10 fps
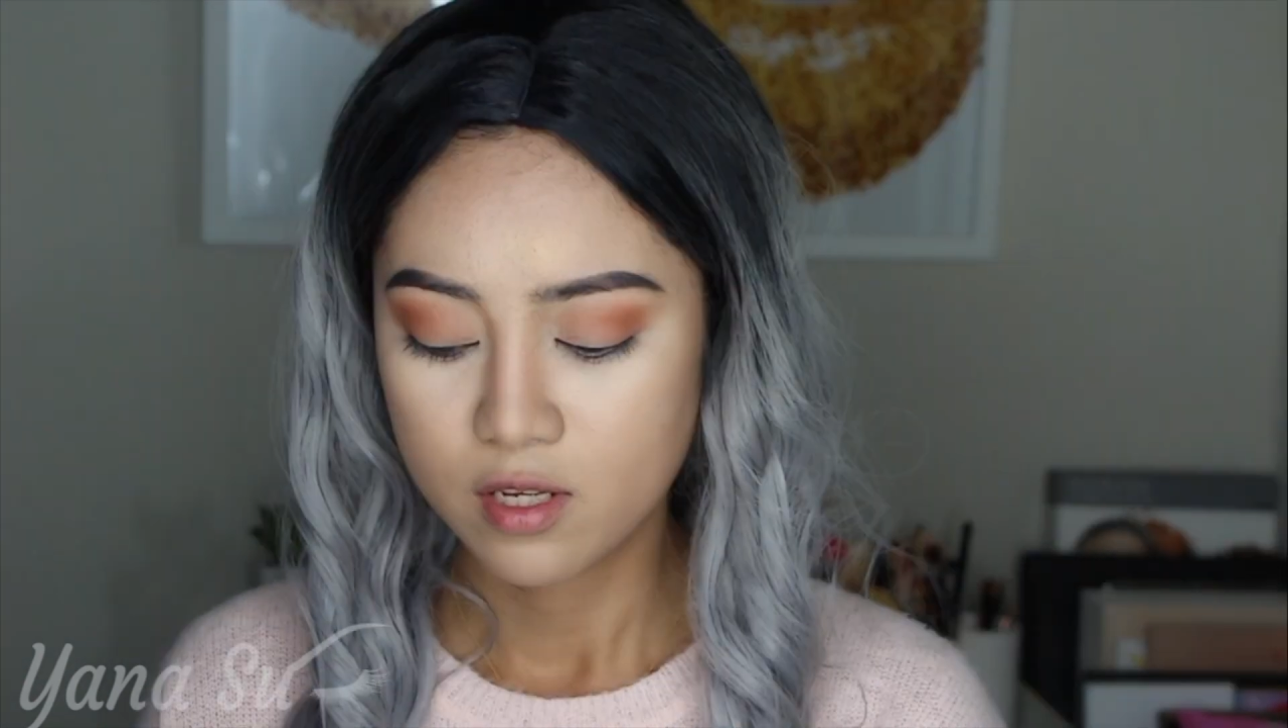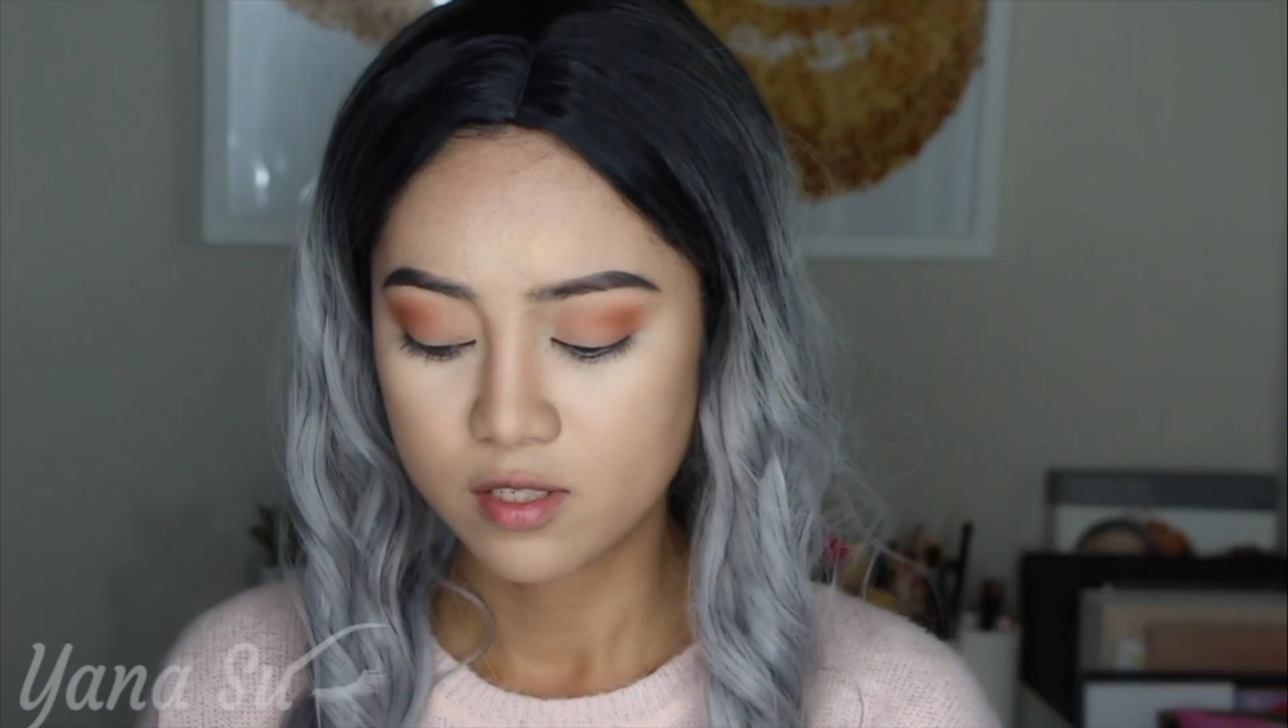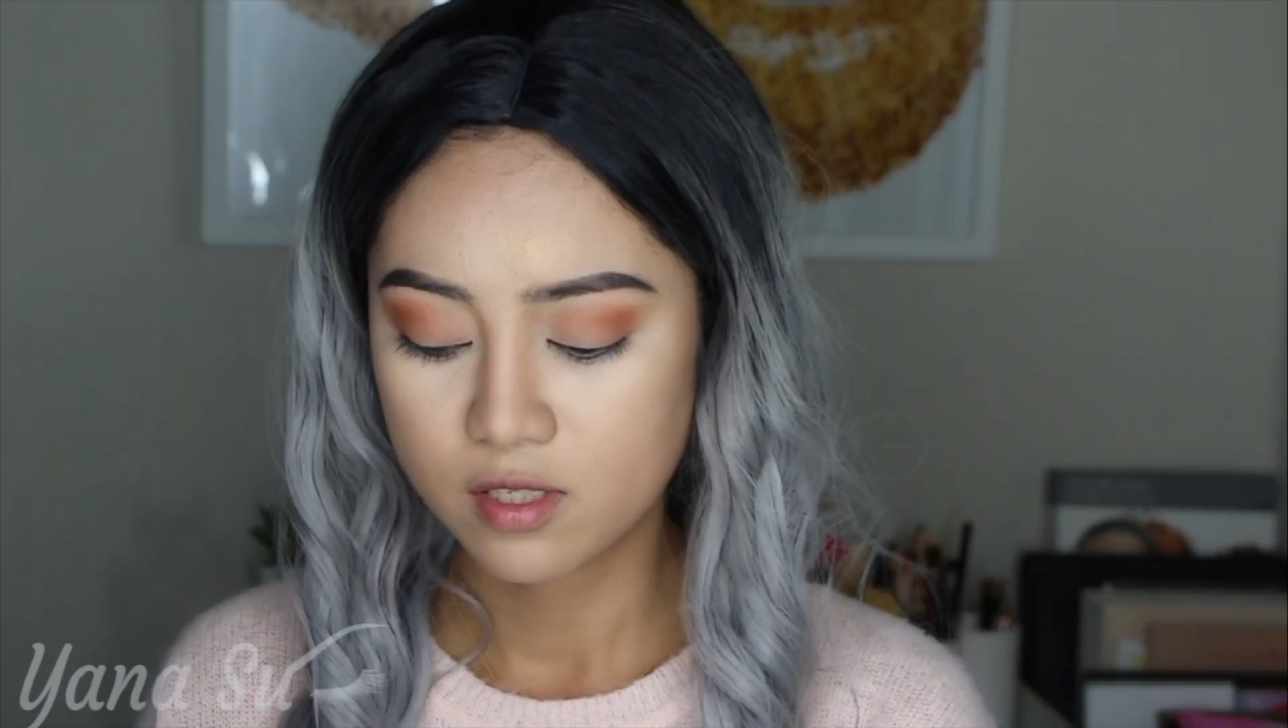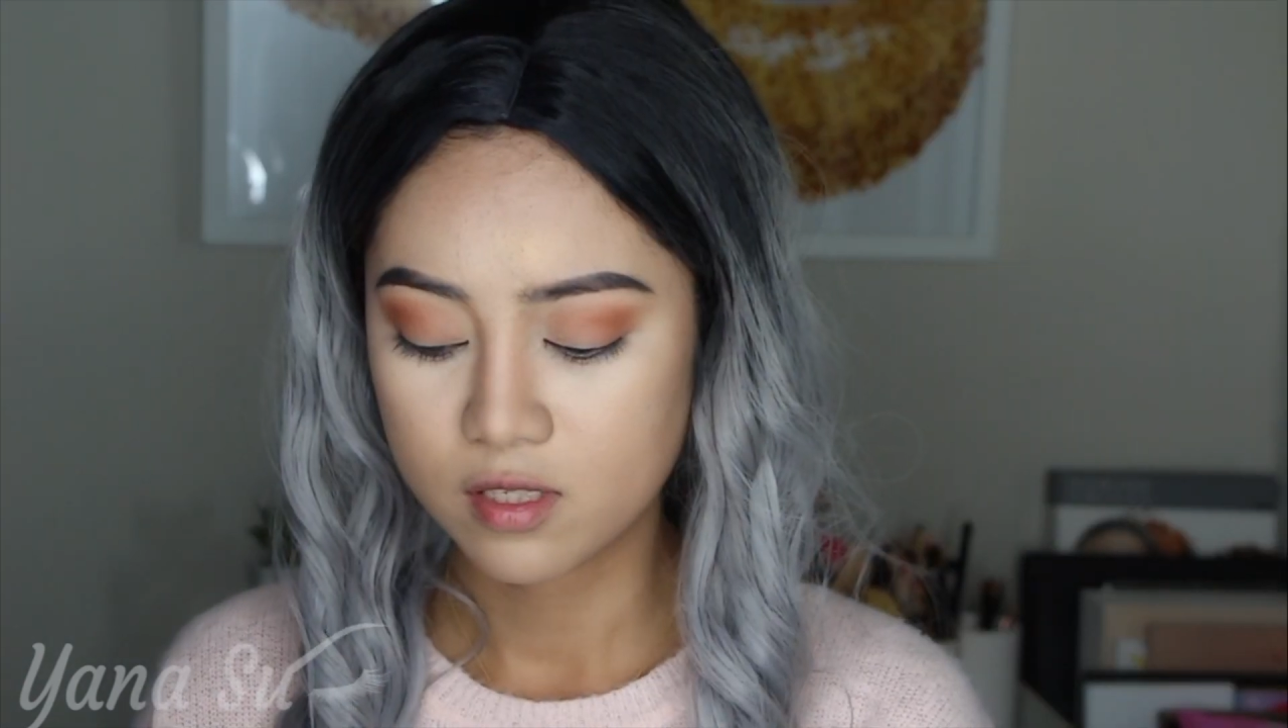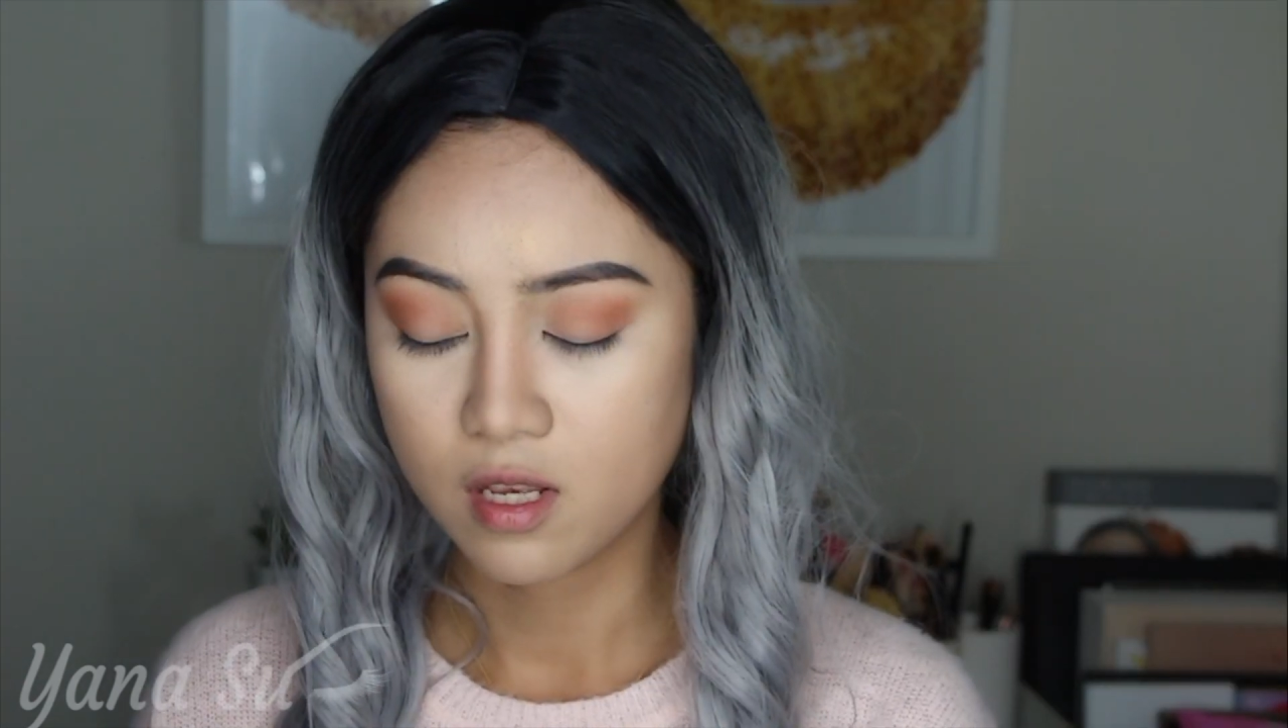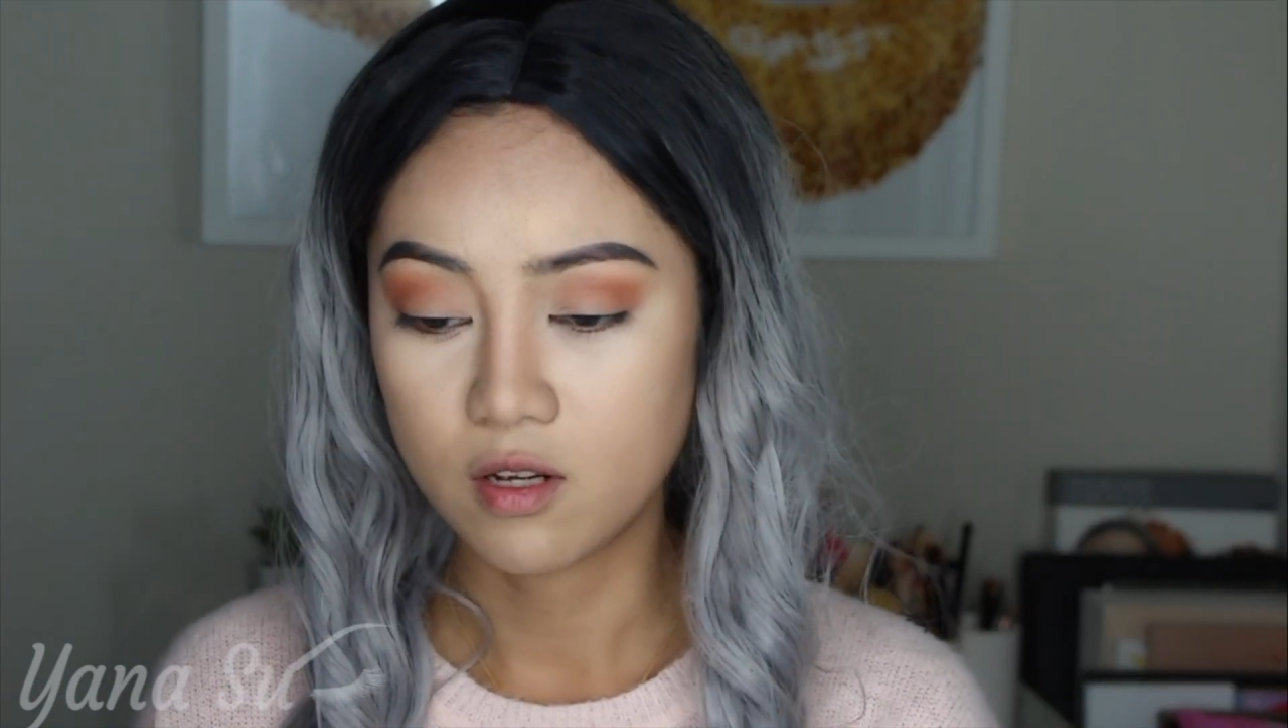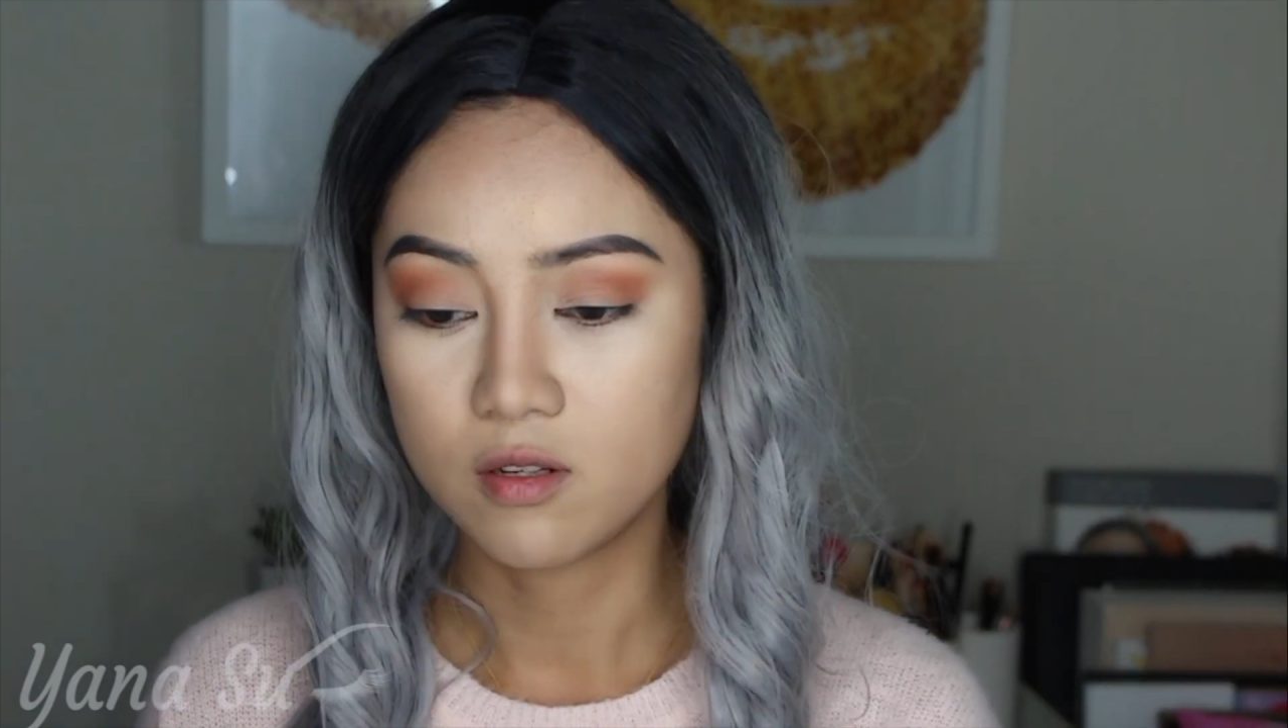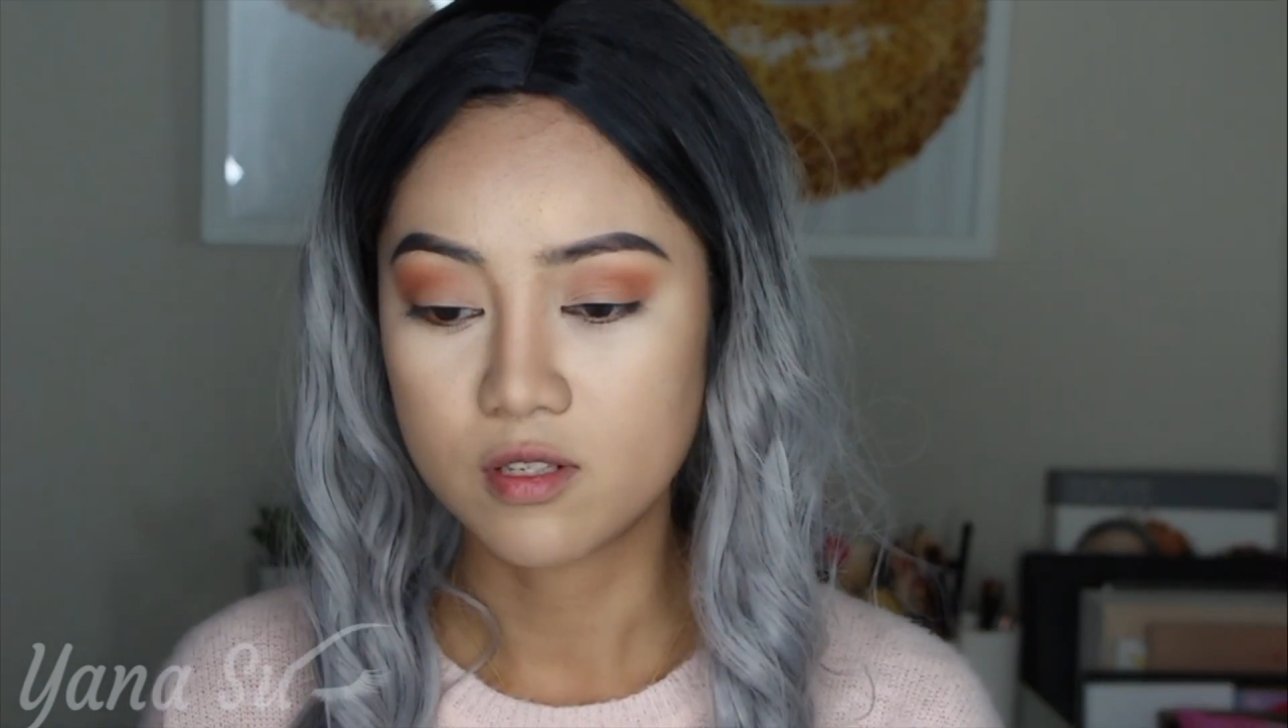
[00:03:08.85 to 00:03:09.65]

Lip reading: So